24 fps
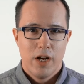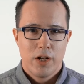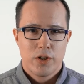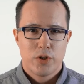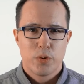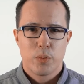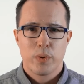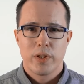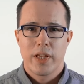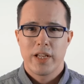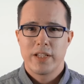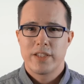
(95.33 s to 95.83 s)
to
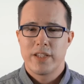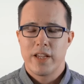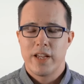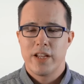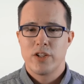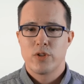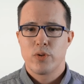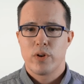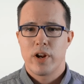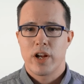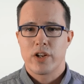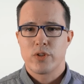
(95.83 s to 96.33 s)
relate to
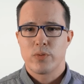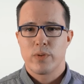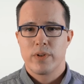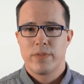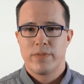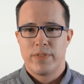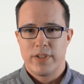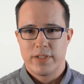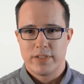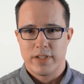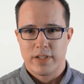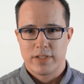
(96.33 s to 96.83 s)
introductory
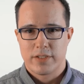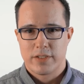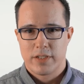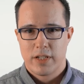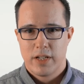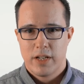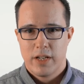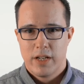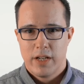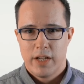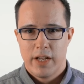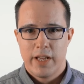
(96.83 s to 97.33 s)
physics
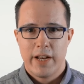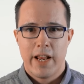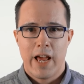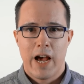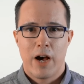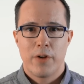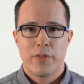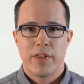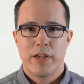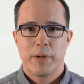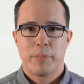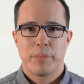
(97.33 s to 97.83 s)
and
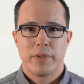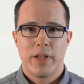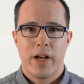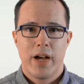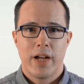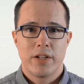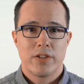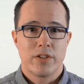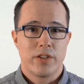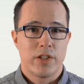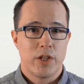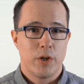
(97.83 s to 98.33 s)
how they
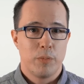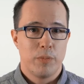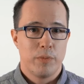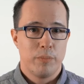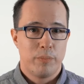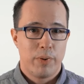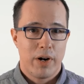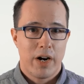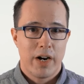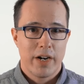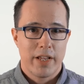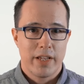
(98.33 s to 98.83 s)
apply to the human
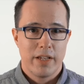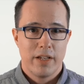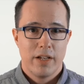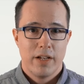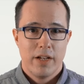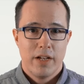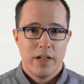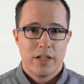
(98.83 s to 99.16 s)
body,